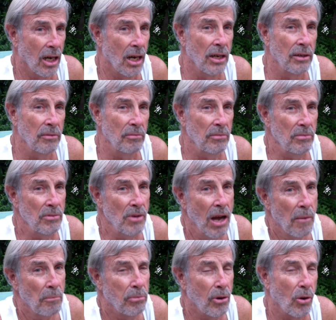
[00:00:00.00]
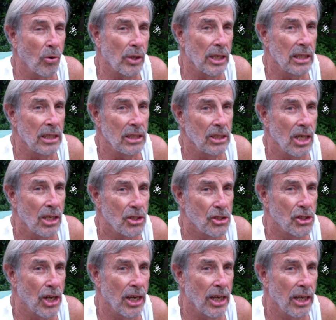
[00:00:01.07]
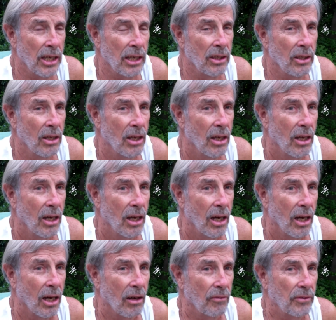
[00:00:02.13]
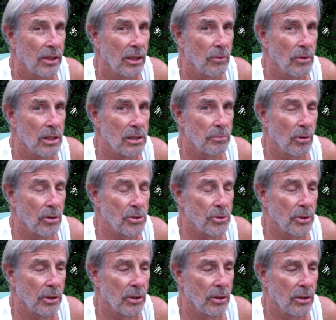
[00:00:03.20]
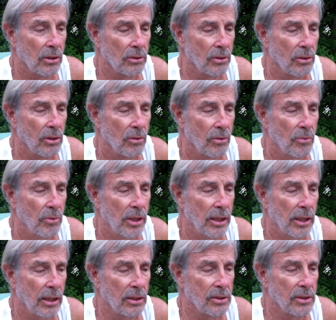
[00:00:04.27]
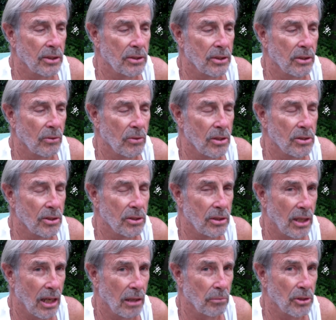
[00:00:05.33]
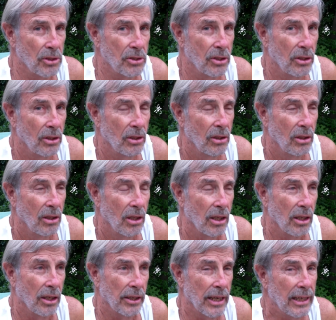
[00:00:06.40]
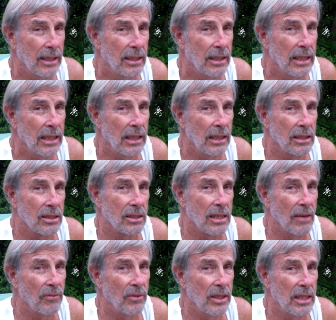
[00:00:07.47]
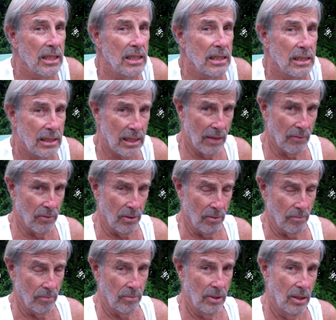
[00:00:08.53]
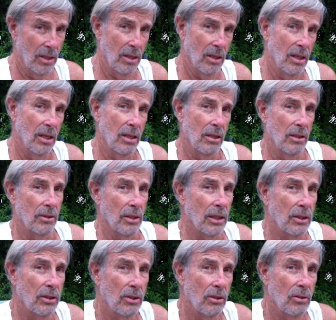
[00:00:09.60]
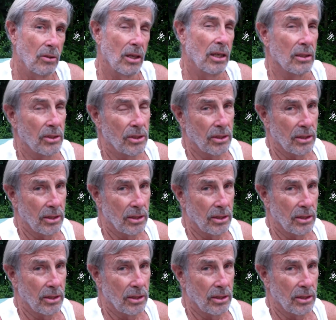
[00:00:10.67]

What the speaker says: unbroken chain of Key West Poetry Guild reading since it was established in 1977. Thank you, and